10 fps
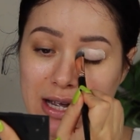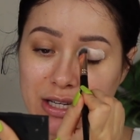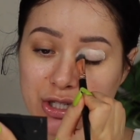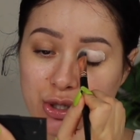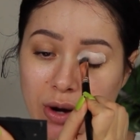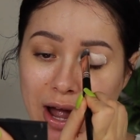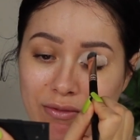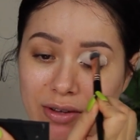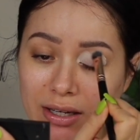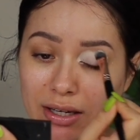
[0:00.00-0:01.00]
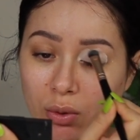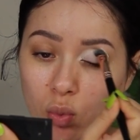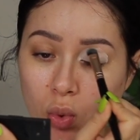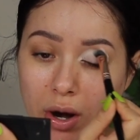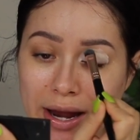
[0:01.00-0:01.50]
I do have it in a
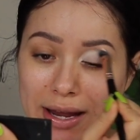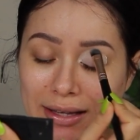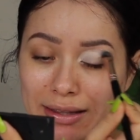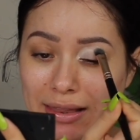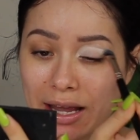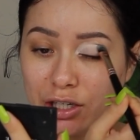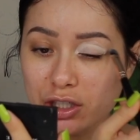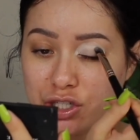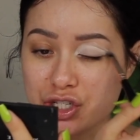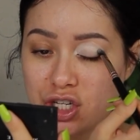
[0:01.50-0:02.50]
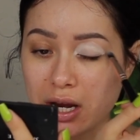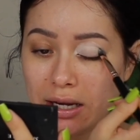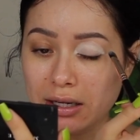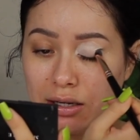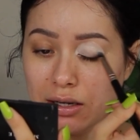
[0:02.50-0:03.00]
way lighter
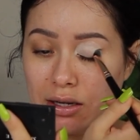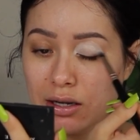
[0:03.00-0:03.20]
shade.